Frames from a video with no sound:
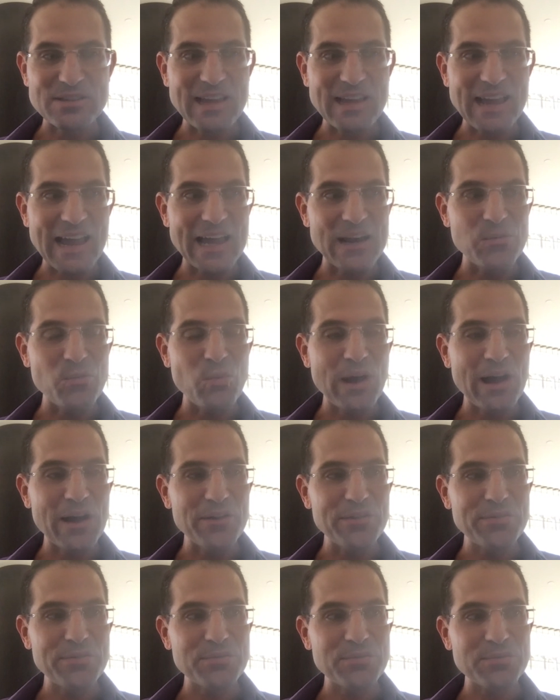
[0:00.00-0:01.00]
and
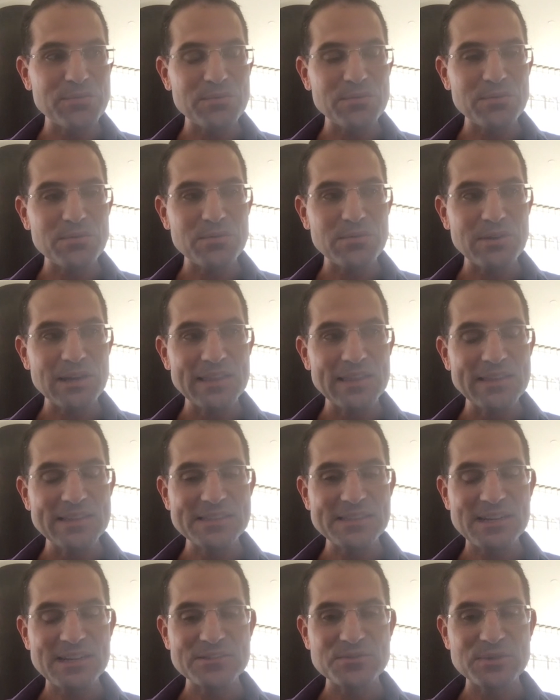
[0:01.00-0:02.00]
wealth in this
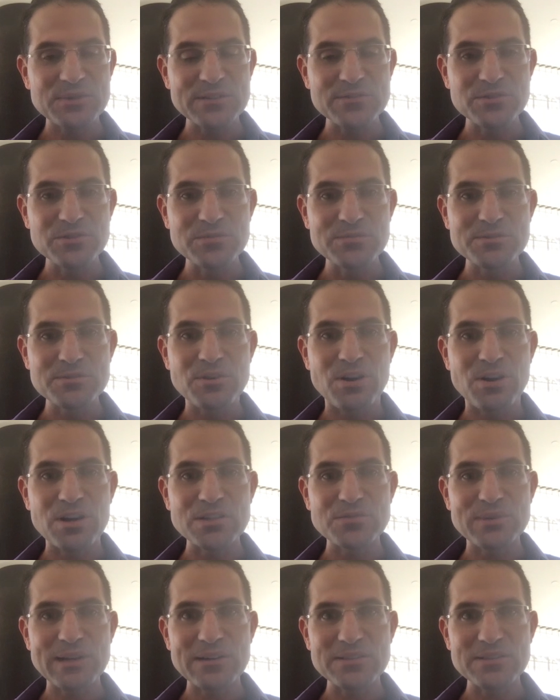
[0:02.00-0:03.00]
country looms large
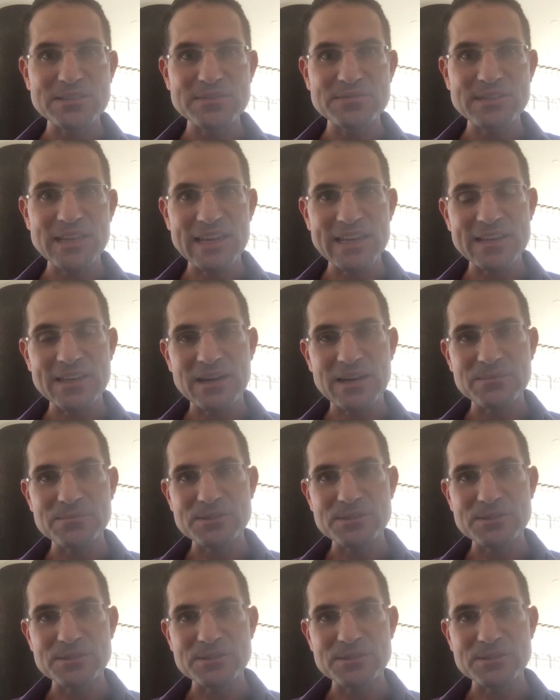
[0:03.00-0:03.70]
relative to income.